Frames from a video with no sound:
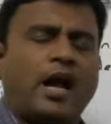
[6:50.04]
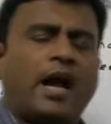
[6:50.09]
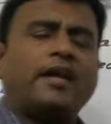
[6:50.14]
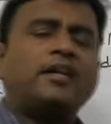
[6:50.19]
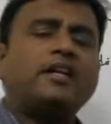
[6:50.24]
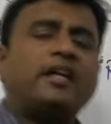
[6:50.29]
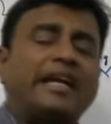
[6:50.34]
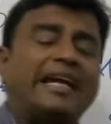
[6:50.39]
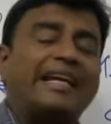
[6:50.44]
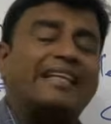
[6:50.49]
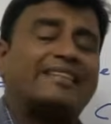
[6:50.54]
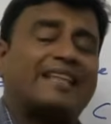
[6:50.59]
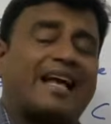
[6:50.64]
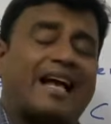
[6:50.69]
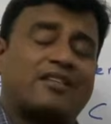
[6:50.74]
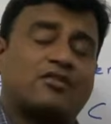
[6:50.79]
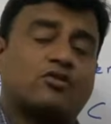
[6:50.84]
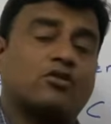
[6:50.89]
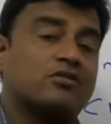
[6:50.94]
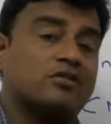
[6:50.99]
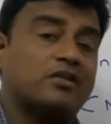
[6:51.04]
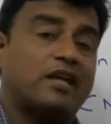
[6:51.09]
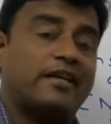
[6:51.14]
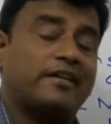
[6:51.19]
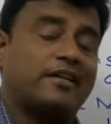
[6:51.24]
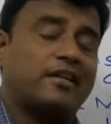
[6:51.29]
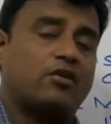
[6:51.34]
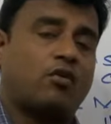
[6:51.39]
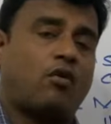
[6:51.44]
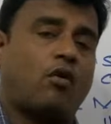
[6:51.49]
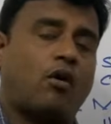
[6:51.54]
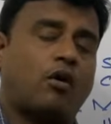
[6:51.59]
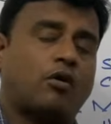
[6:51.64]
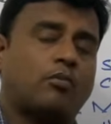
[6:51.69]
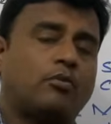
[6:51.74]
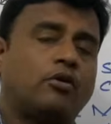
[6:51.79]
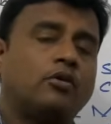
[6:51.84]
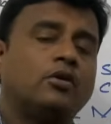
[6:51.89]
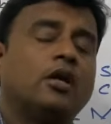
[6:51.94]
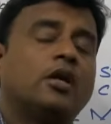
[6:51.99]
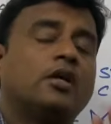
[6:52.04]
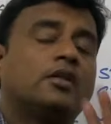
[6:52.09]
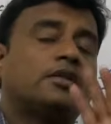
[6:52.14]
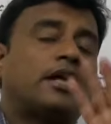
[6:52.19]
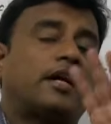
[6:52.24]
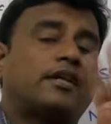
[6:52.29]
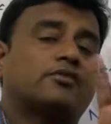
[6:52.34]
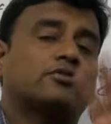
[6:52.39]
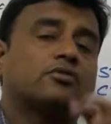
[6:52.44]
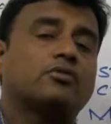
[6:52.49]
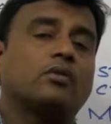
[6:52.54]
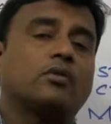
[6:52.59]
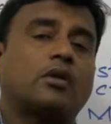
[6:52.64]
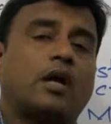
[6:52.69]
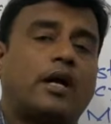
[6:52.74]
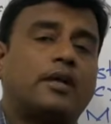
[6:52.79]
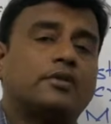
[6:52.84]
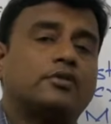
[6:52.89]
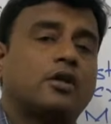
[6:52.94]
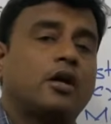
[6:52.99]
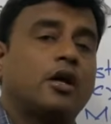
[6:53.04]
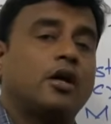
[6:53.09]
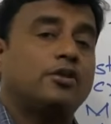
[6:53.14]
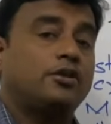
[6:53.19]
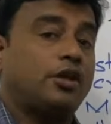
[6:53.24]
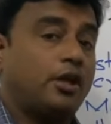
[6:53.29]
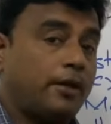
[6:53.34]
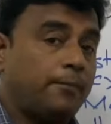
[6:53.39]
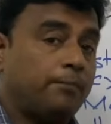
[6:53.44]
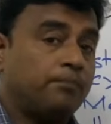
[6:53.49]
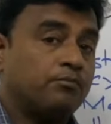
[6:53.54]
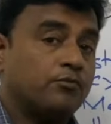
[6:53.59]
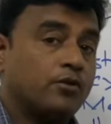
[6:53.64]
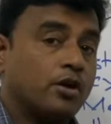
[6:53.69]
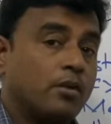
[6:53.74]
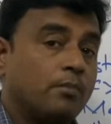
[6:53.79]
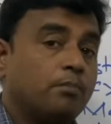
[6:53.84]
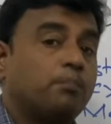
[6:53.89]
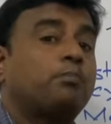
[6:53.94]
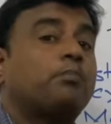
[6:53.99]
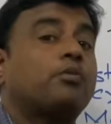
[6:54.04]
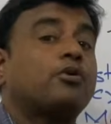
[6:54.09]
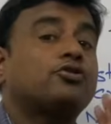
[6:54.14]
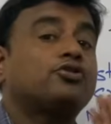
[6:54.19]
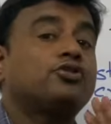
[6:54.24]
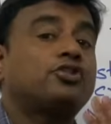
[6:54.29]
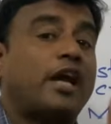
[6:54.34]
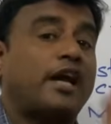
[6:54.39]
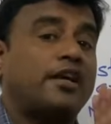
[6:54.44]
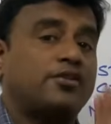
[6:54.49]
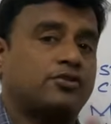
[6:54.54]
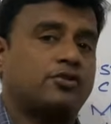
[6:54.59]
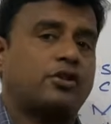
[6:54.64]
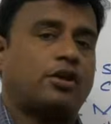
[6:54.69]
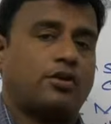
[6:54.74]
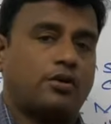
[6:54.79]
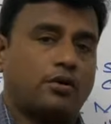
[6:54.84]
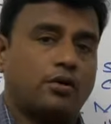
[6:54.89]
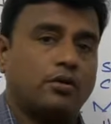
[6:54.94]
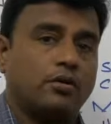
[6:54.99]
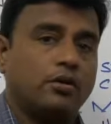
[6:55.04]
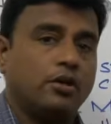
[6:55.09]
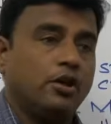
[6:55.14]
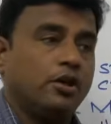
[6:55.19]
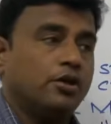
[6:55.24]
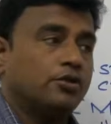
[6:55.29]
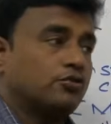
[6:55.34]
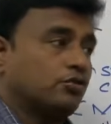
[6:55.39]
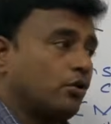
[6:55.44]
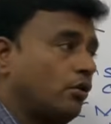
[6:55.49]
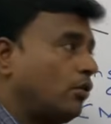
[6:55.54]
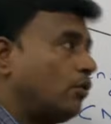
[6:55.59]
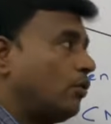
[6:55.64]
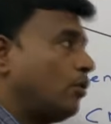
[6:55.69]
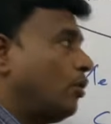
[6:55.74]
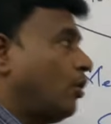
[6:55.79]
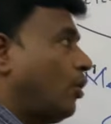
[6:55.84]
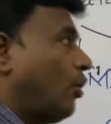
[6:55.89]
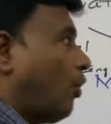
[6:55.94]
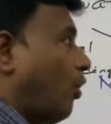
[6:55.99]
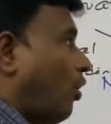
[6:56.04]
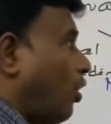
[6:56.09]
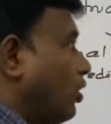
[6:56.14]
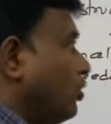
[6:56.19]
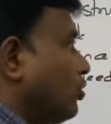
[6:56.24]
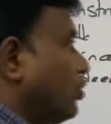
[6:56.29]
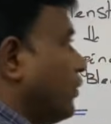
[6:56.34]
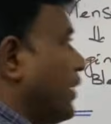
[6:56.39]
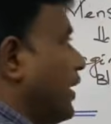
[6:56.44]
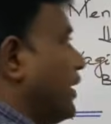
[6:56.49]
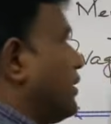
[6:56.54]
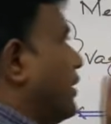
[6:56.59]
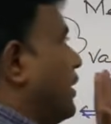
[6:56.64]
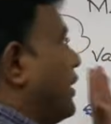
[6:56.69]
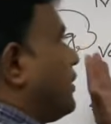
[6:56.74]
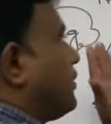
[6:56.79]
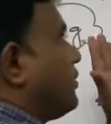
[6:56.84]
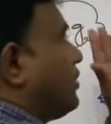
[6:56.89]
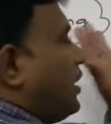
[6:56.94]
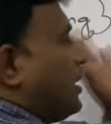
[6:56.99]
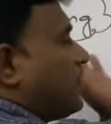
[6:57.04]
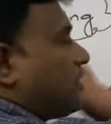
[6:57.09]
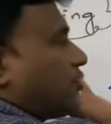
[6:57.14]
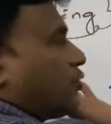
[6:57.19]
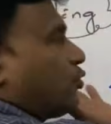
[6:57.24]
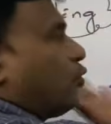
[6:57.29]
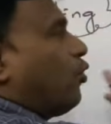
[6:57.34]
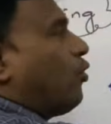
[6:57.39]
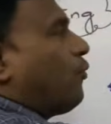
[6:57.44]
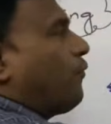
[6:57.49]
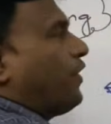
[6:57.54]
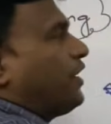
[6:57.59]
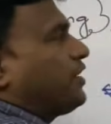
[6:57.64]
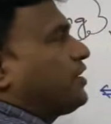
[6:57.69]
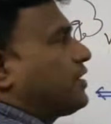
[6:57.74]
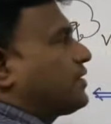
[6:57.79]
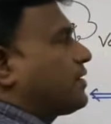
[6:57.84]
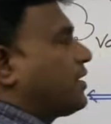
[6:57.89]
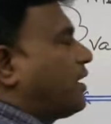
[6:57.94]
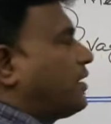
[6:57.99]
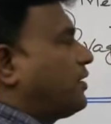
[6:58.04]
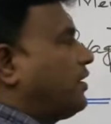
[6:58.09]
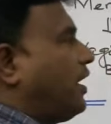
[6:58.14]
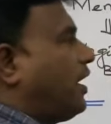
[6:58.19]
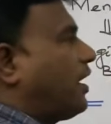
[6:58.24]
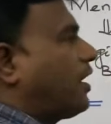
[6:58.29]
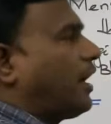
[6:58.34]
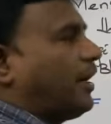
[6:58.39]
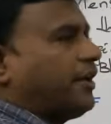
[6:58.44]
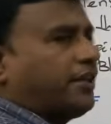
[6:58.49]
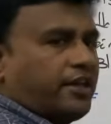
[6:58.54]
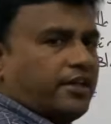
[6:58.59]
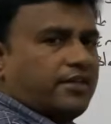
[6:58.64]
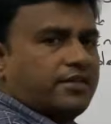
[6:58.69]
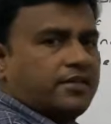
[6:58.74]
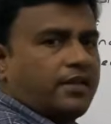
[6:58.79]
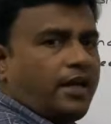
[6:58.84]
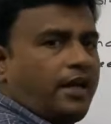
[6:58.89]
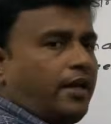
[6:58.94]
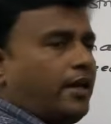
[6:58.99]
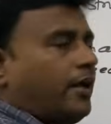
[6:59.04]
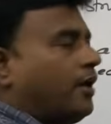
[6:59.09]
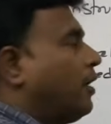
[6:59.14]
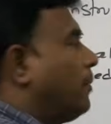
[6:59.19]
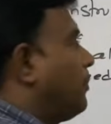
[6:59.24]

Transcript: and its associated hormone that's known as the progesterone. So altogether these two phases are there, I can say,